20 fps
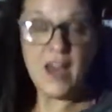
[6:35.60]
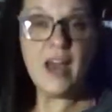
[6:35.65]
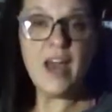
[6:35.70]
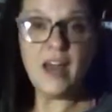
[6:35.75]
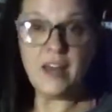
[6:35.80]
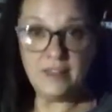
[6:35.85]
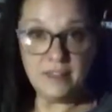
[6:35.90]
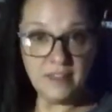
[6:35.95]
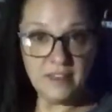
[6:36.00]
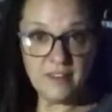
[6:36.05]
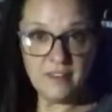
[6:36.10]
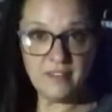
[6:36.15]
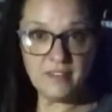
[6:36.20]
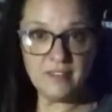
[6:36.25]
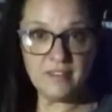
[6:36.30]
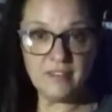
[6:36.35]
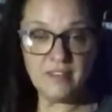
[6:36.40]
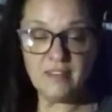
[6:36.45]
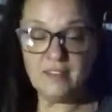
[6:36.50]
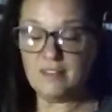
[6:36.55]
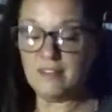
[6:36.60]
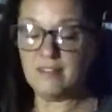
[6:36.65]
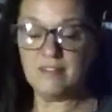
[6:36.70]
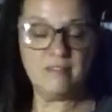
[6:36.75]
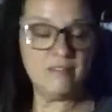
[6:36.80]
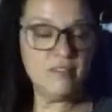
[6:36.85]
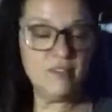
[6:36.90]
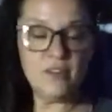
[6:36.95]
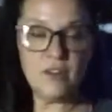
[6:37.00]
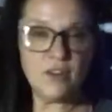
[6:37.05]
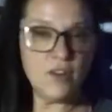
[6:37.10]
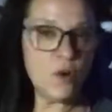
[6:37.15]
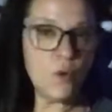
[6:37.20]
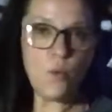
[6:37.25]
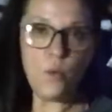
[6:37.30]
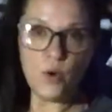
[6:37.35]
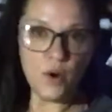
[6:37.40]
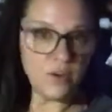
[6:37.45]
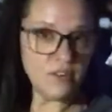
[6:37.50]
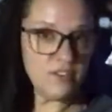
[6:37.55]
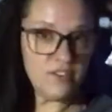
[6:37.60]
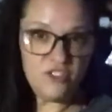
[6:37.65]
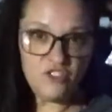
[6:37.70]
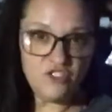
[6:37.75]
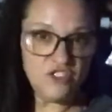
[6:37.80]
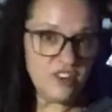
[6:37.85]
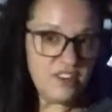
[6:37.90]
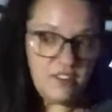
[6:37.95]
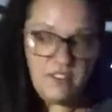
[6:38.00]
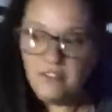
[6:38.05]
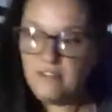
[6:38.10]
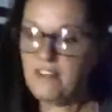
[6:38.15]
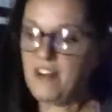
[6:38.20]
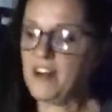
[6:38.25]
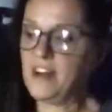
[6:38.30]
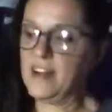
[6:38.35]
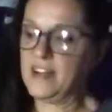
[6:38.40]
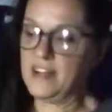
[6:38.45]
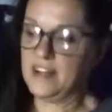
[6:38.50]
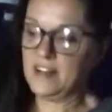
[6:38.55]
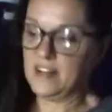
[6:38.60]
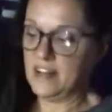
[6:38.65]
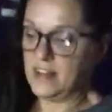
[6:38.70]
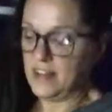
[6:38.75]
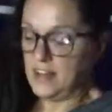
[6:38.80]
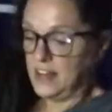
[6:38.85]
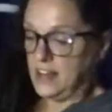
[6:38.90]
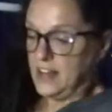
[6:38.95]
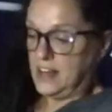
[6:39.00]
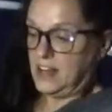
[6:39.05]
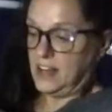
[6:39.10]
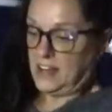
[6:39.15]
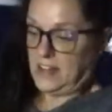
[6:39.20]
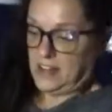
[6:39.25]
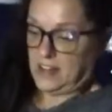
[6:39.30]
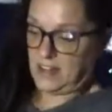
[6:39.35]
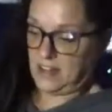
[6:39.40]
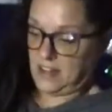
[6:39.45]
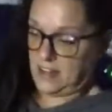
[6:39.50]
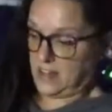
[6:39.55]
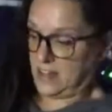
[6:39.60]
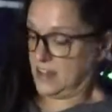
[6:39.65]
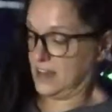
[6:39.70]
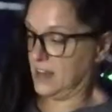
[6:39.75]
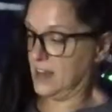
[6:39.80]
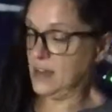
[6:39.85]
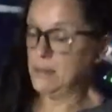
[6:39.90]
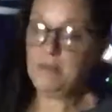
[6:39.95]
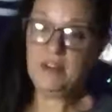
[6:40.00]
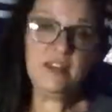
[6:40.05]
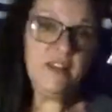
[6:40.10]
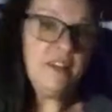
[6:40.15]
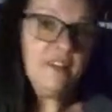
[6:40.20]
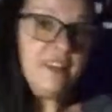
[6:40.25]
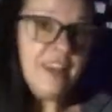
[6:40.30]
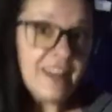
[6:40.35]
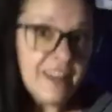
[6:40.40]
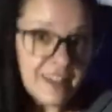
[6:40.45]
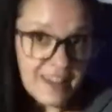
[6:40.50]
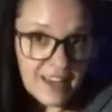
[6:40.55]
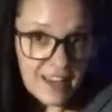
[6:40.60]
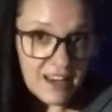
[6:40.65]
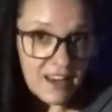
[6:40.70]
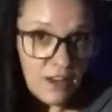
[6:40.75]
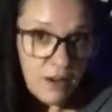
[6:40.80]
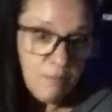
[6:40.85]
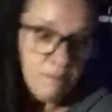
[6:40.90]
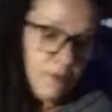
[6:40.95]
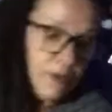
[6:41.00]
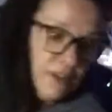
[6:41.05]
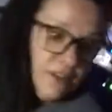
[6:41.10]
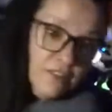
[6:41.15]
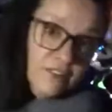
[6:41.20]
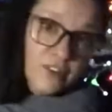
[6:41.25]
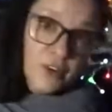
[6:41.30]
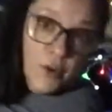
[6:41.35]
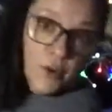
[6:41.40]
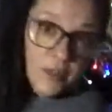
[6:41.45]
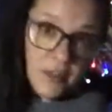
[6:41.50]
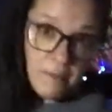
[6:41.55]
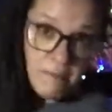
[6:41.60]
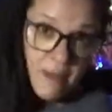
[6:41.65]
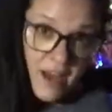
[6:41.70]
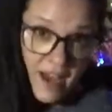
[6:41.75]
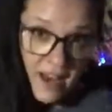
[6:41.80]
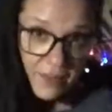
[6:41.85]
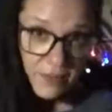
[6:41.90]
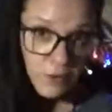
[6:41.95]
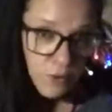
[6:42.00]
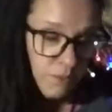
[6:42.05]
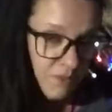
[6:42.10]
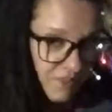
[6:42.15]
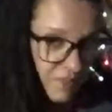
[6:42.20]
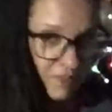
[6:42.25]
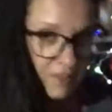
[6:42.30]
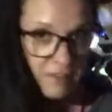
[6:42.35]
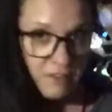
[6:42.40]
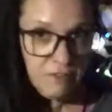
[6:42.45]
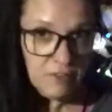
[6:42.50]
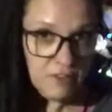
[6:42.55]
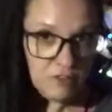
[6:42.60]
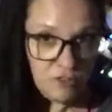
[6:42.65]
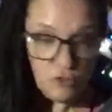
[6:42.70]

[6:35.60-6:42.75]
And this works just fine. I mean, getting up to go to the bathroom is a different